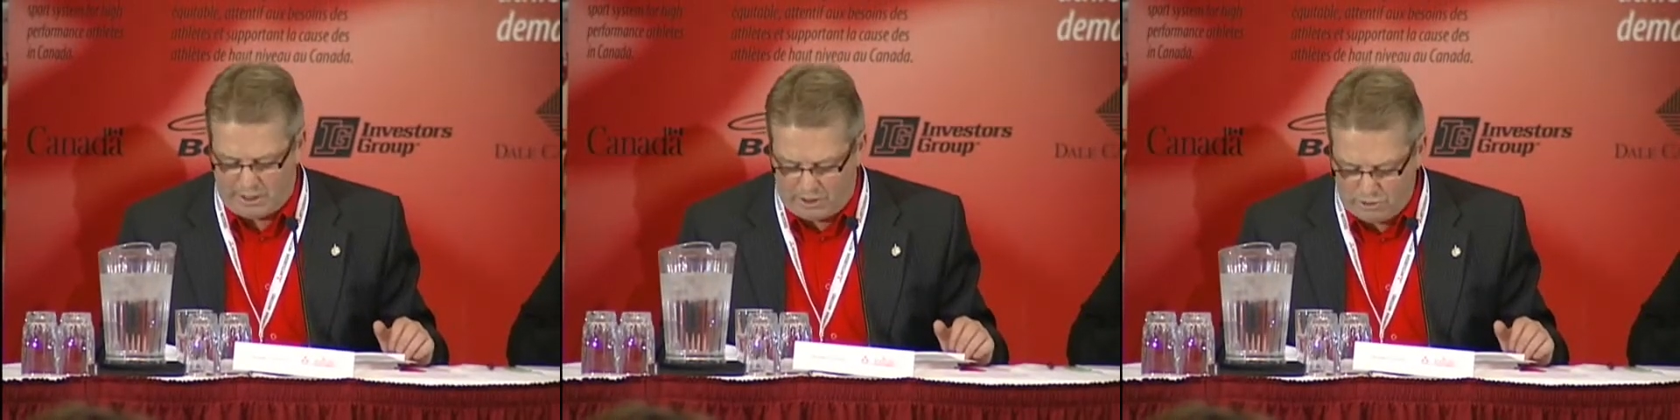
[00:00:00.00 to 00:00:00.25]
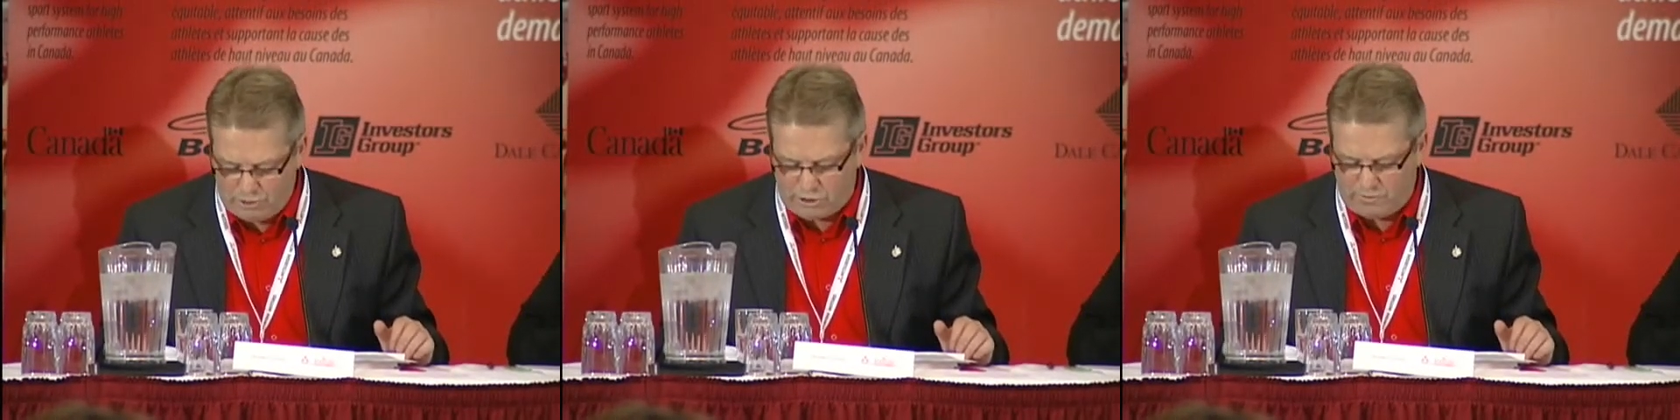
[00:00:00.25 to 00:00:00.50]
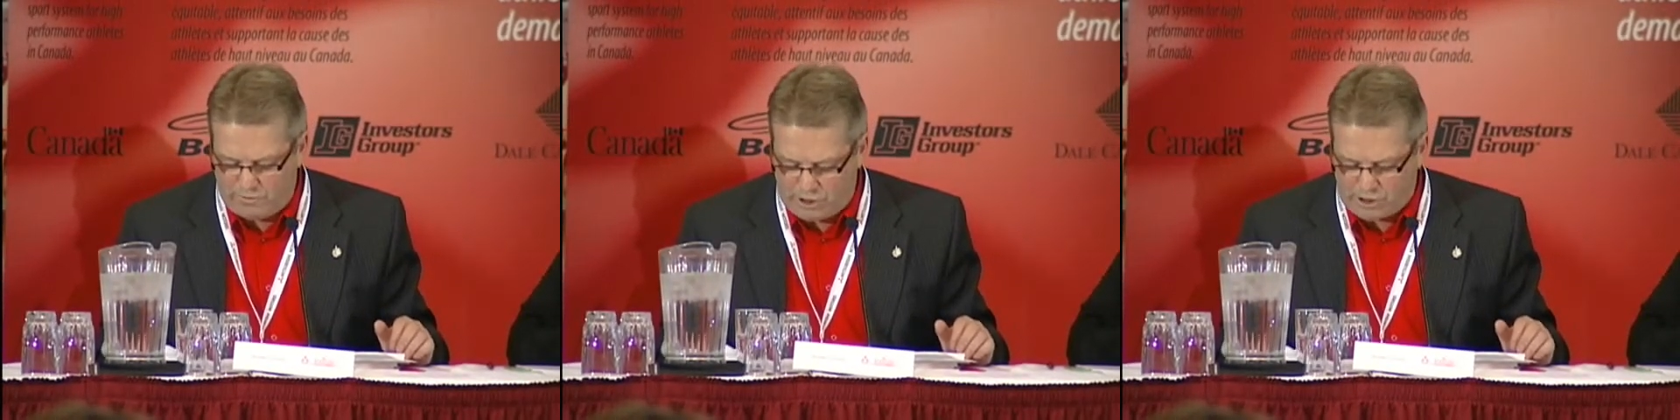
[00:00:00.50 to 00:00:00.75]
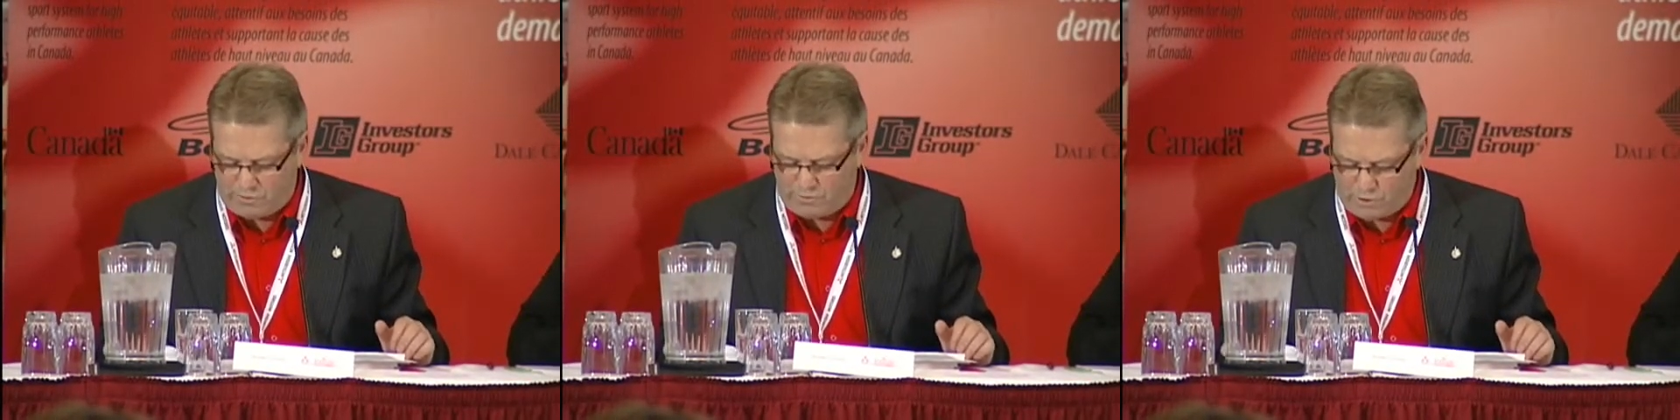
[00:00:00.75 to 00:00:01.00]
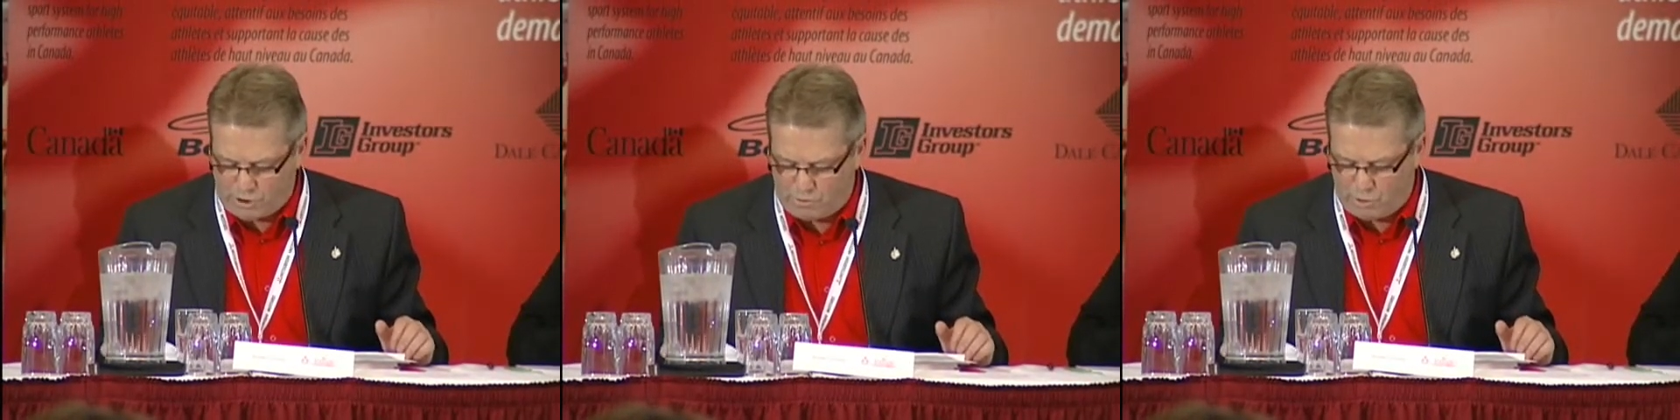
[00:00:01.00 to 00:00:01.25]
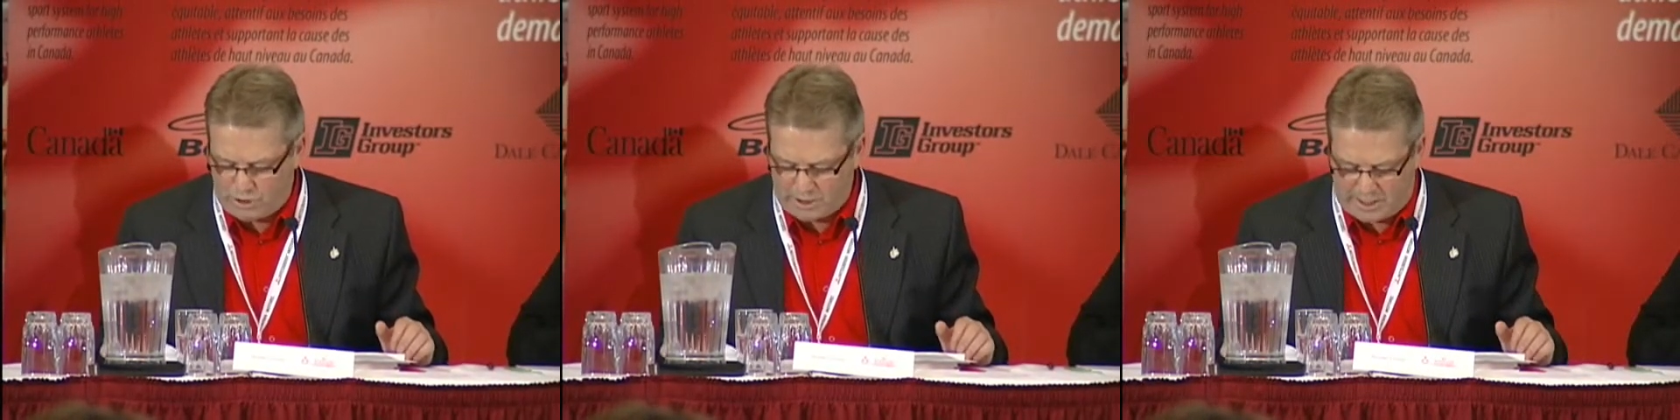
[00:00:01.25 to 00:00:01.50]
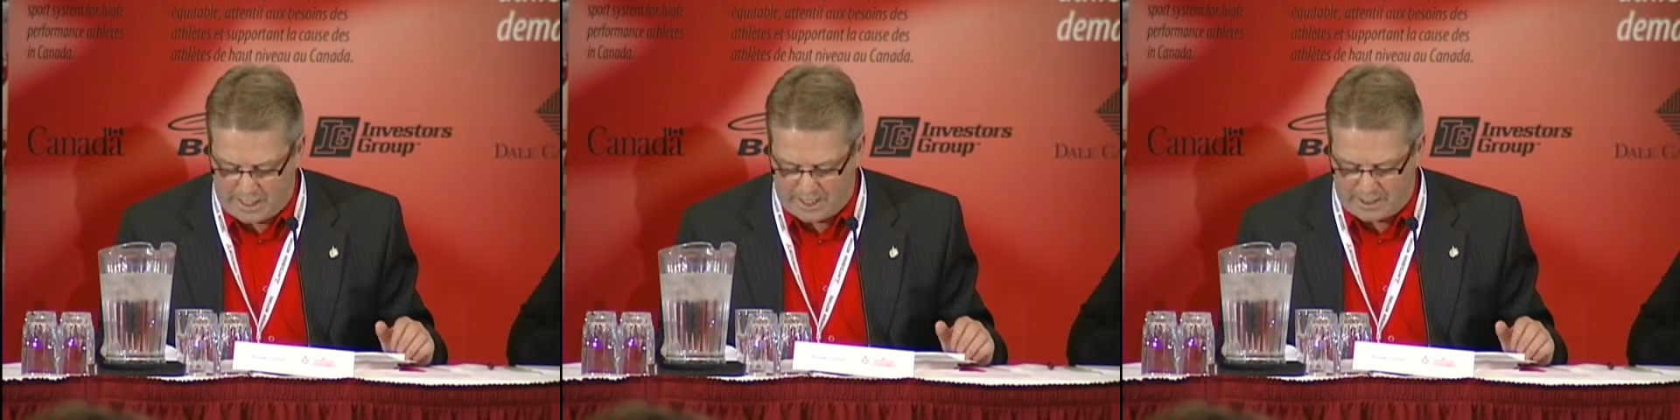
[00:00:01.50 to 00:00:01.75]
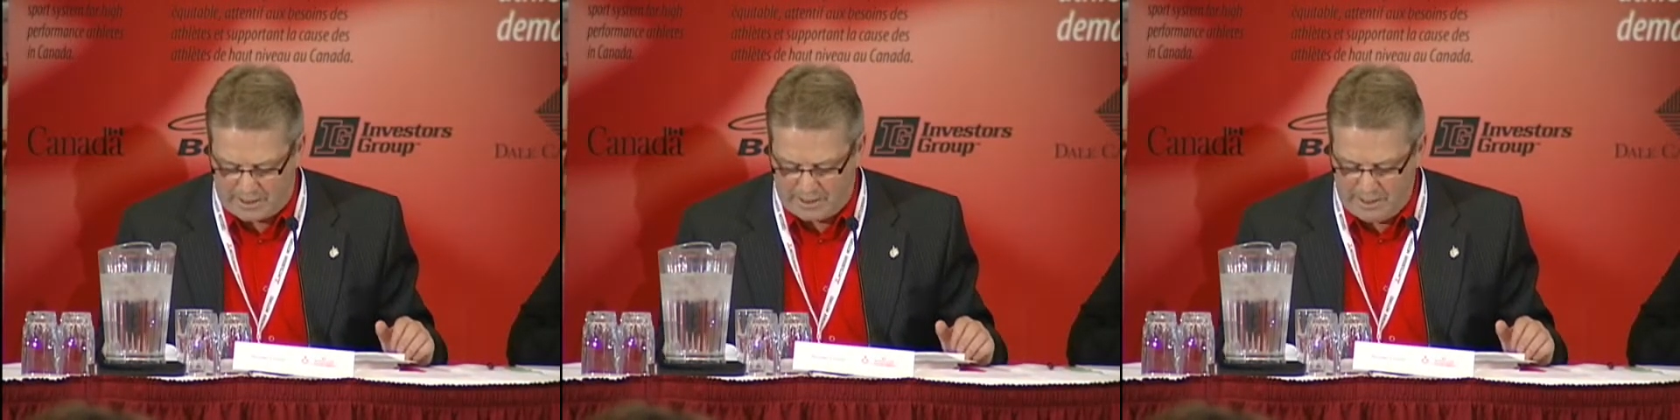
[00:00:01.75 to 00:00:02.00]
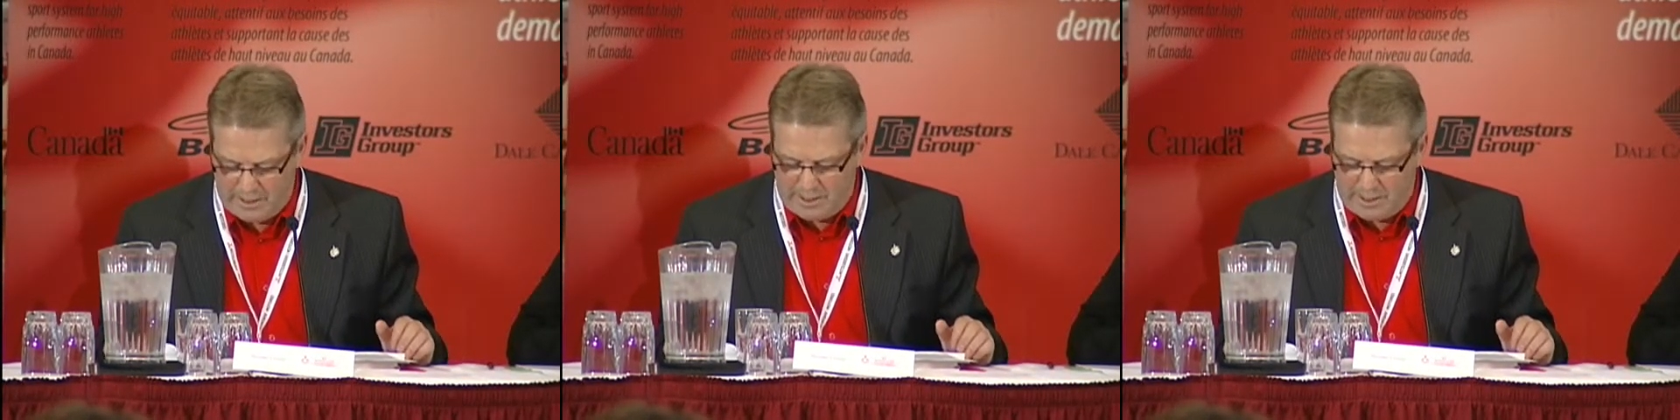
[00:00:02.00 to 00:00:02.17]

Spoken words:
inclusive vision for sport in Canada.